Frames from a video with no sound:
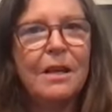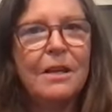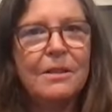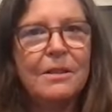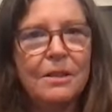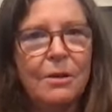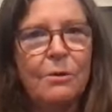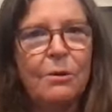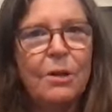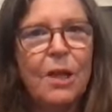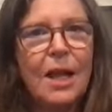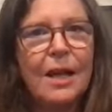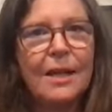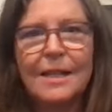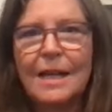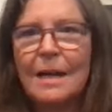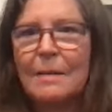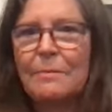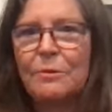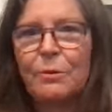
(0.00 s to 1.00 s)
So a lot of
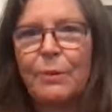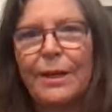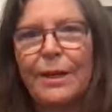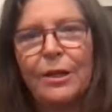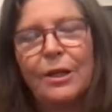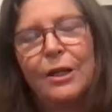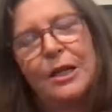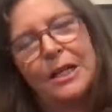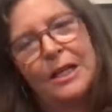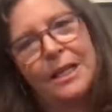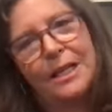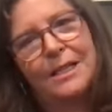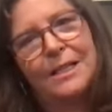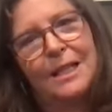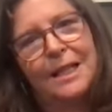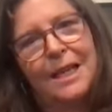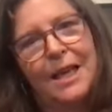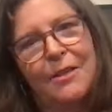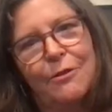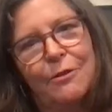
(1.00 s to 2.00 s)
times we couldn't get
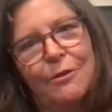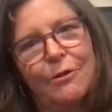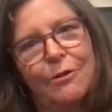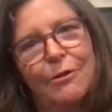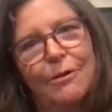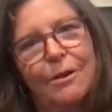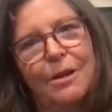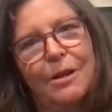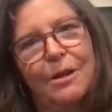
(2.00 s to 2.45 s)
together.